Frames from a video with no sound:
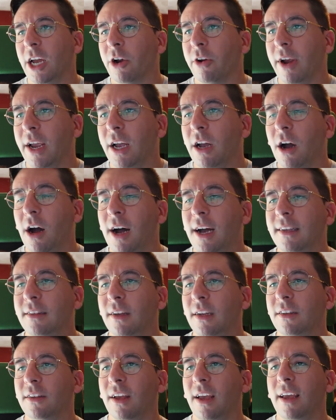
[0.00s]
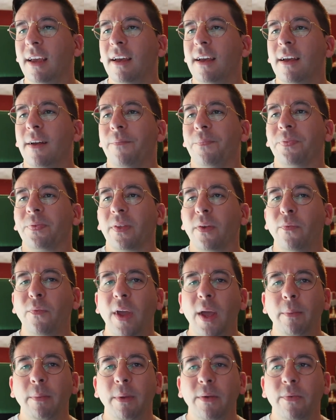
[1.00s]
a great cause. That's a
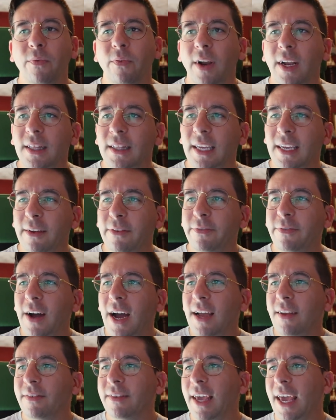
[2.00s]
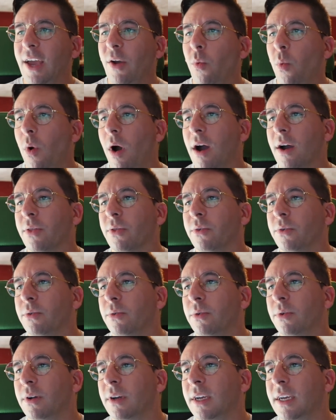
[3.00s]
family friendly 5K walk
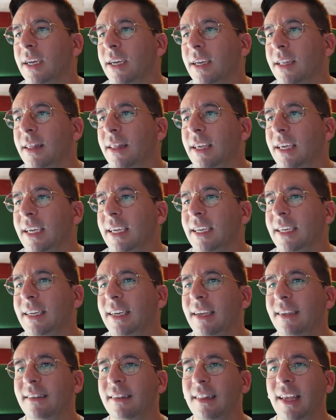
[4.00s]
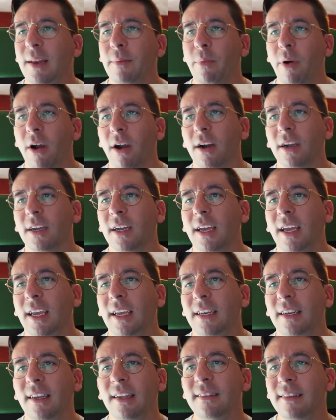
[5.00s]
through the Disneyland Park,
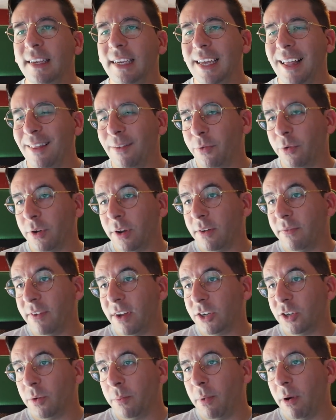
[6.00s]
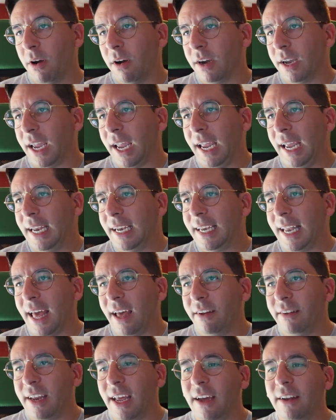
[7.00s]
Disney California Adventure Park, and
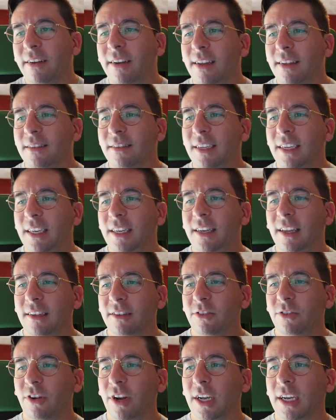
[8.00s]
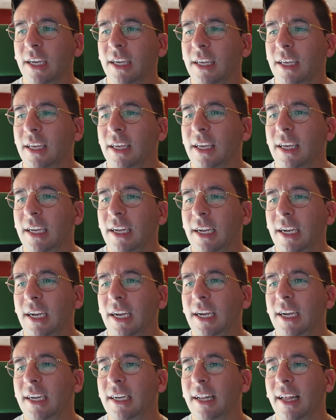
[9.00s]
Downtown Disney District.
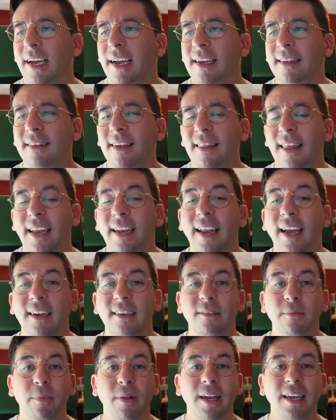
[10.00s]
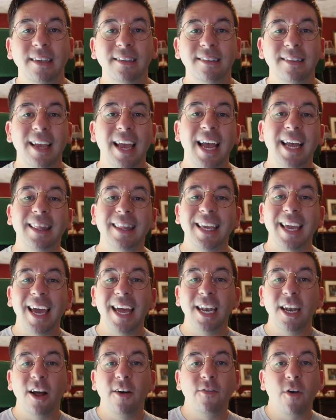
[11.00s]
And like I said, that takes place at the
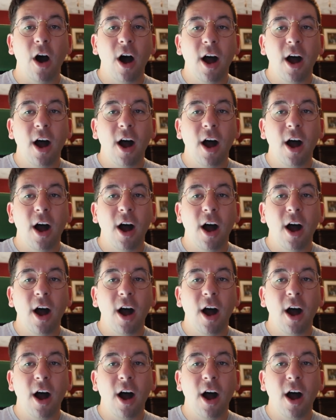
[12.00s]
end of